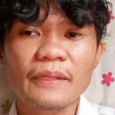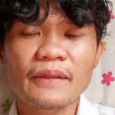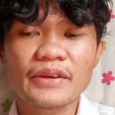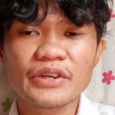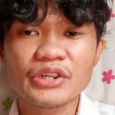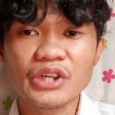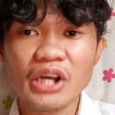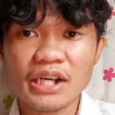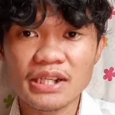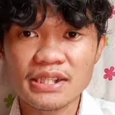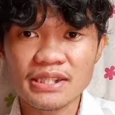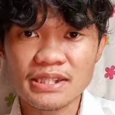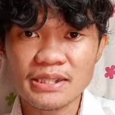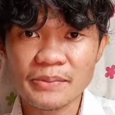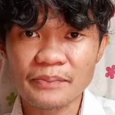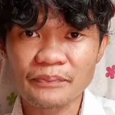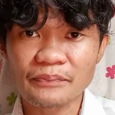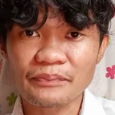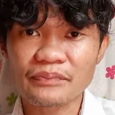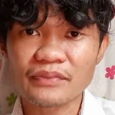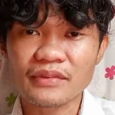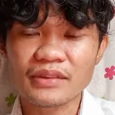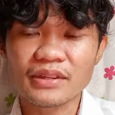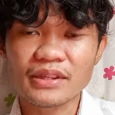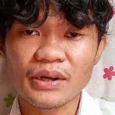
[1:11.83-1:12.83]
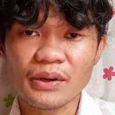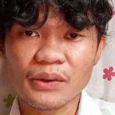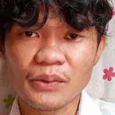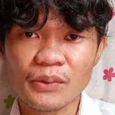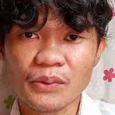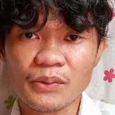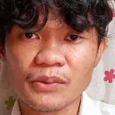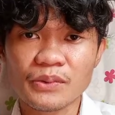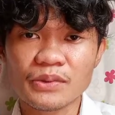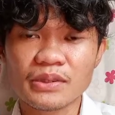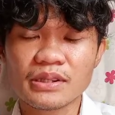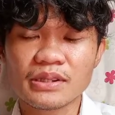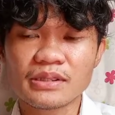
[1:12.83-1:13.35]
grasp the
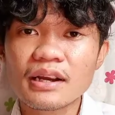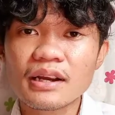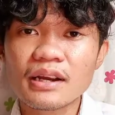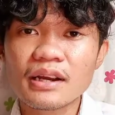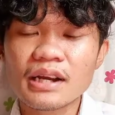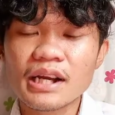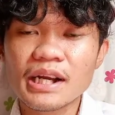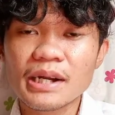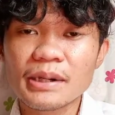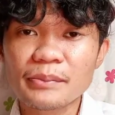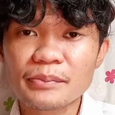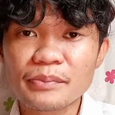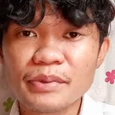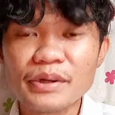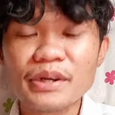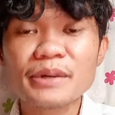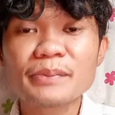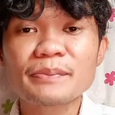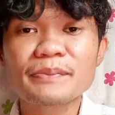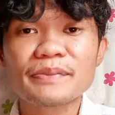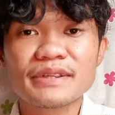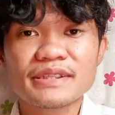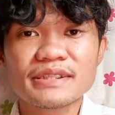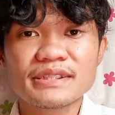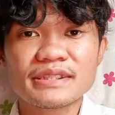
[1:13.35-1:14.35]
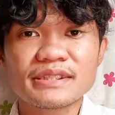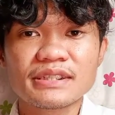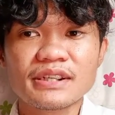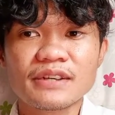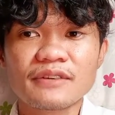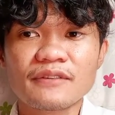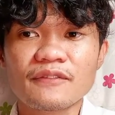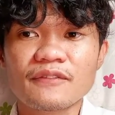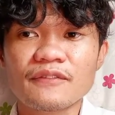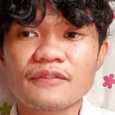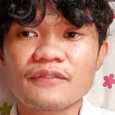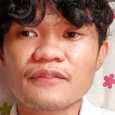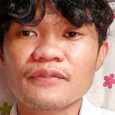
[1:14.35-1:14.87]
whole purpose
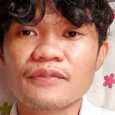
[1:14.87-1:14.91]
of